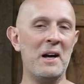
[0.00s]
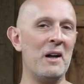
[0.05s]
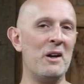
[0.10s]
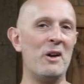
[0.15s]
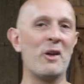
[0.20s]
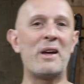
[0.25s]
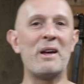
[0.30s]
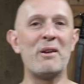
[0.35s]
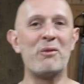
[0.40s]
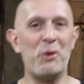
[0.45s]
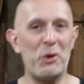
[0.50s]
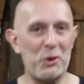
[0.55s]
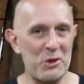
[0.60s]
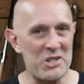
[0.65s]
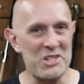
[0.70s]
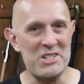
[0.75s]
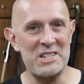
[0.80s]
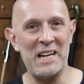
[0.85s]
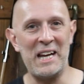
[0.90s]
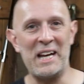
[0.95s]
Looking forward
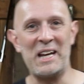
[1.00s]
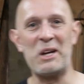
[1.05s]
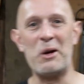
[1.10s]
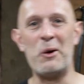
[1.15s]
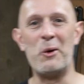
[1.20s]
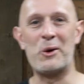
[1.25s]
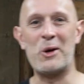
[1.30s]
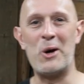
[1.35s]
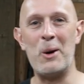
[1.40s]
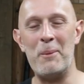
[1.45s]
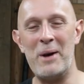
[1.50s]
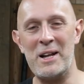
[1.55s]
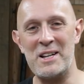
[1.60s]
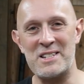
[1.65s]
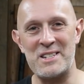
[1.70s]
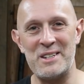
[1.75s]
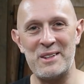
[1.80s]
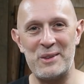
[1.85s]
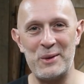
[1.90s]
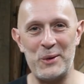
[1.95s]
to seeing your
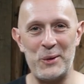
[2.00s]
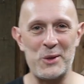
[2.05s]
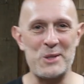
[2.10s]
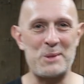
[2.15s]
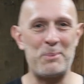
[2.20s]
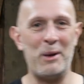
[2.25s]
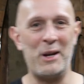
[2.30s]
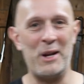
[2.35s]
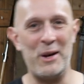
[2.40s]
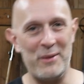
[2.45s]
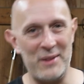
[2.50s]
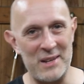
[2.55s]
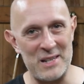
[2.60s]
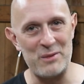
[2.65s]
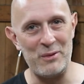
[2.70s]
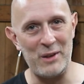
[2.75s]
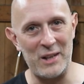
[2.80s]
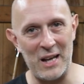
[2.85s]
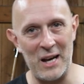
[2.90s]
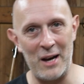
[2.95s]
comments and thoughts below
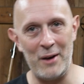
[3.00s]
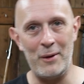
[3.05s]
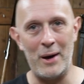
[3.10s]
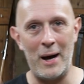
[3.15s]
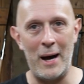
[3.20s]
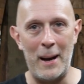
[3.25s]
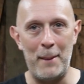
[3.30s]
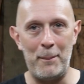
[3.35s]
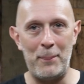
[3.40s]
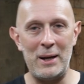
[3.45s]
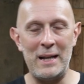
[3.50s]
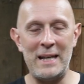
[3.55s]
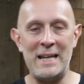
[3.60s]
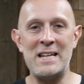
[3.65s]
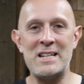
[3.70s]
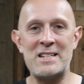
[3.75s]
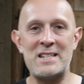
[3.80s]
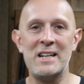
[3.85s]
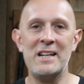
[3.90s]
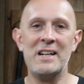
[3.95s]
this video. Uh,
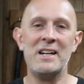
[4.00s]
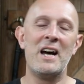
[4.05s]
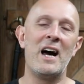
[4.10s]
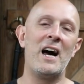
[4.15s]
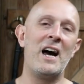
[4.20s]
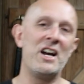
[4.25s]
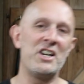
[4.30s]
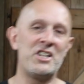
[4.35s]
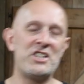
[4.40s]
please uh,